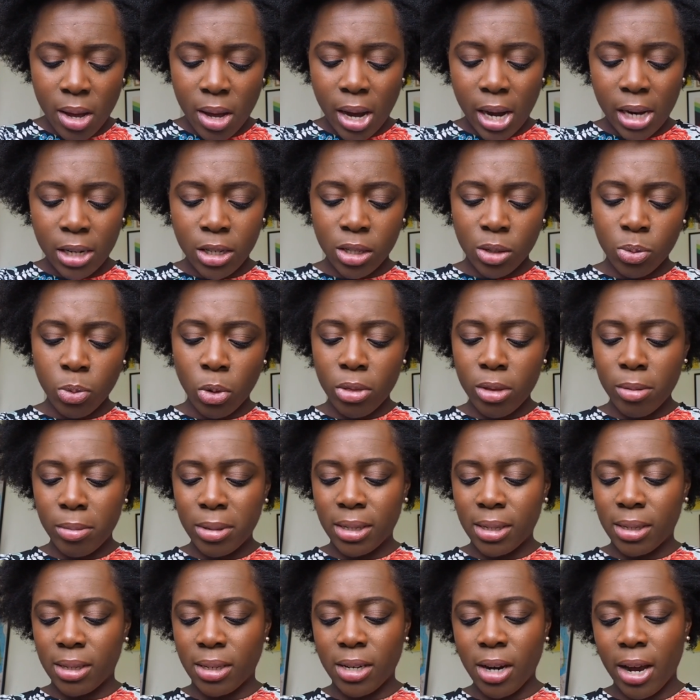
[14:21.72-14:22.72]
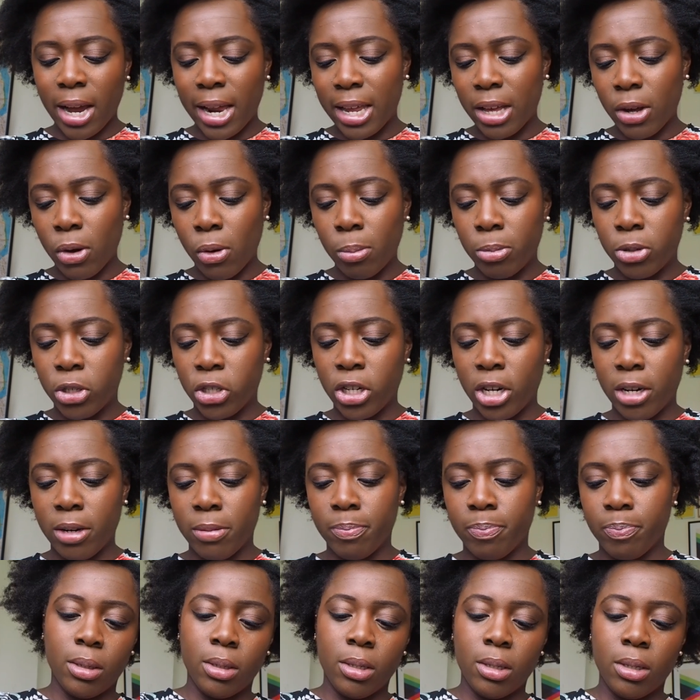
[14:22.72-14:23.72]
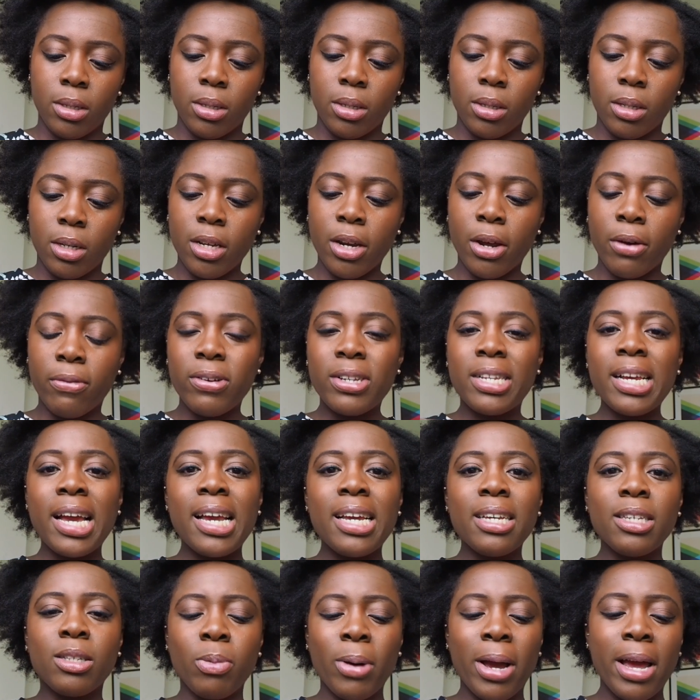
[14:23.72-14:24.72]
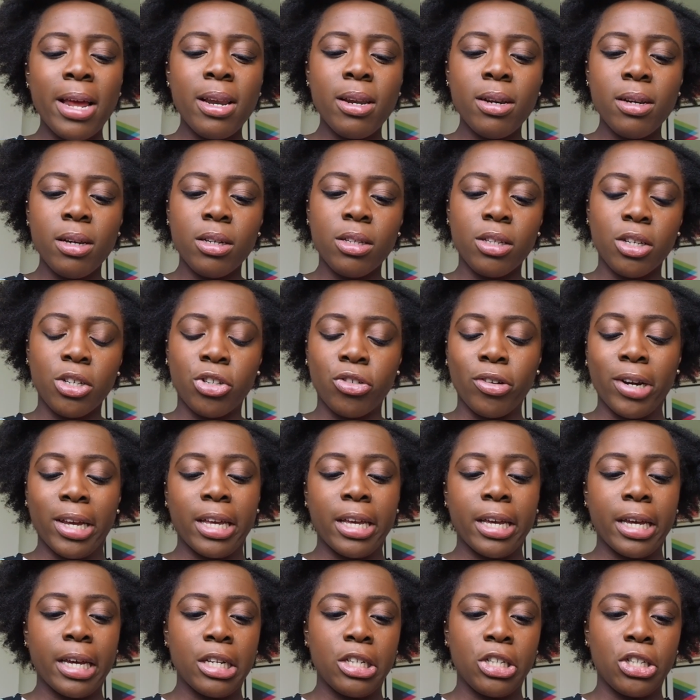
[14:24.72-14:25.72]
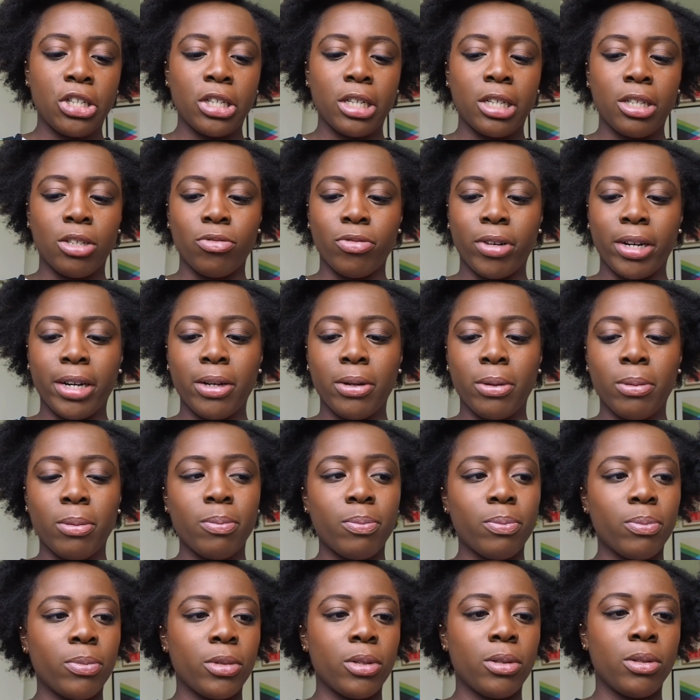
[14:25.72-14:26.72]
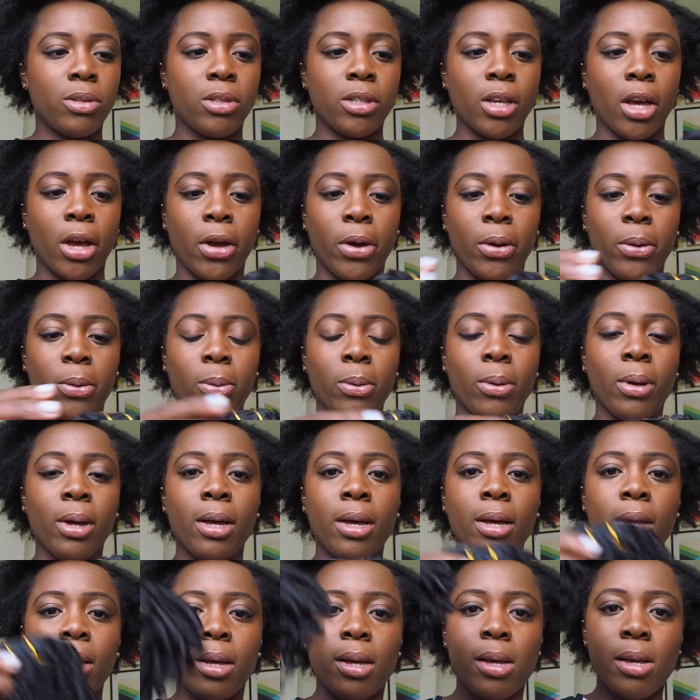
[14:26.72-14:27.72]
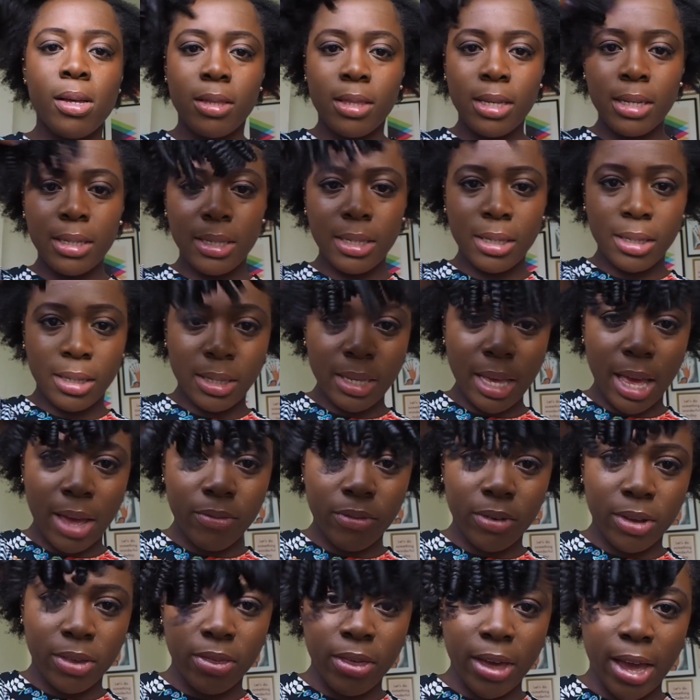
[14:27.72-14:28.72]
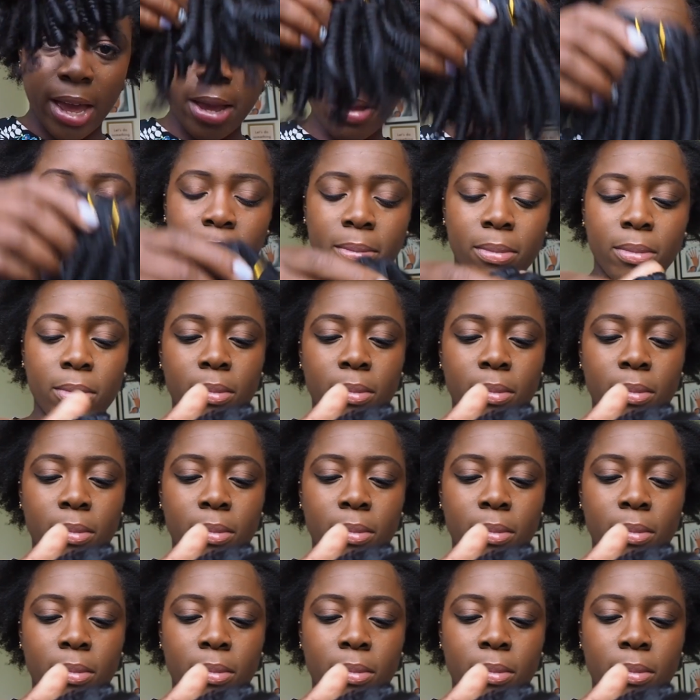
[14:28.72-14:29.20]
I just want them as a styling option, you know, for days when the shrinkage is real. So this is everything.